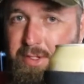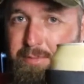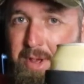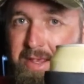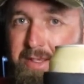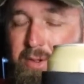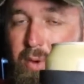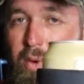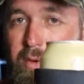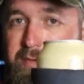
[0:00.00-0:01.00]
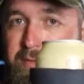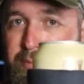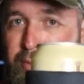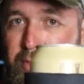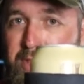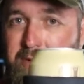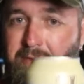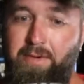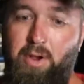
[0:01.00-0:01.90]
You make an awesome product.